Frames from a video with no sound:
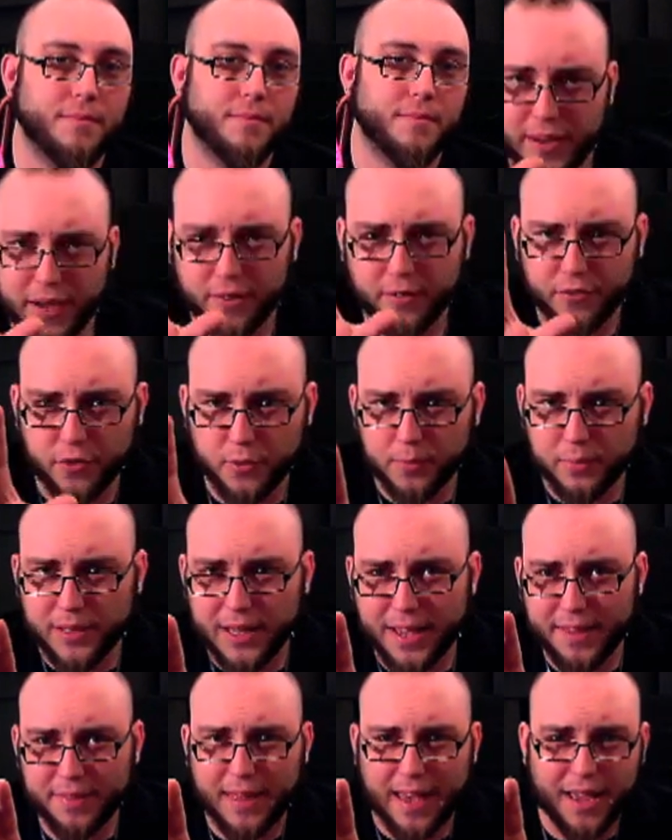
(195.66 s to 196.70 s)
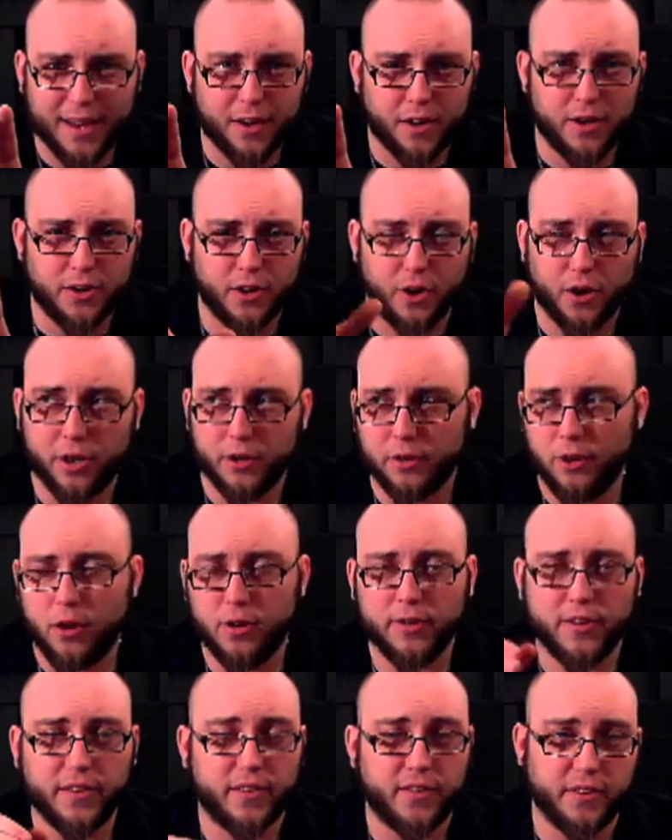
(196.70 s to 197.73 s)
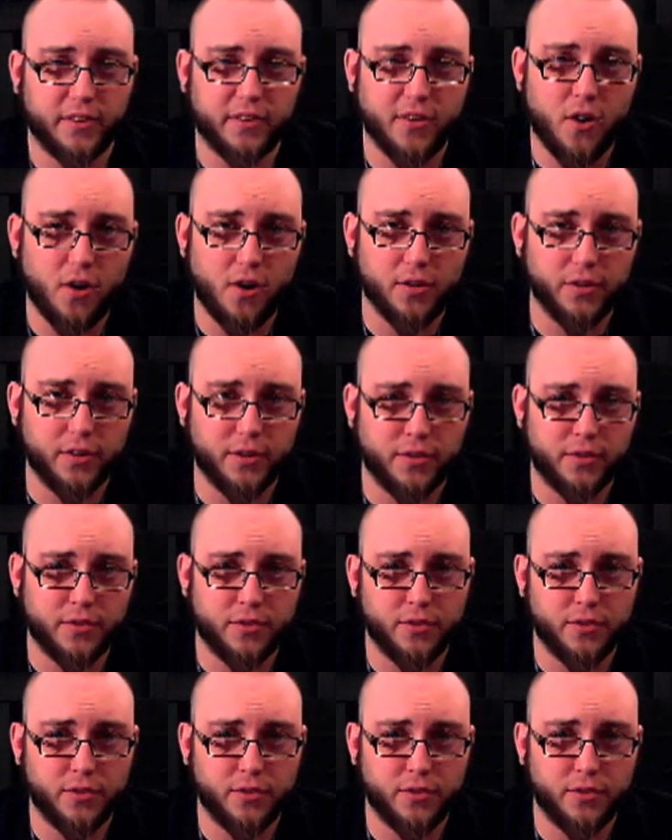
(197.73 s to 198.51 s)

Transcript: If you played that on our long distance call to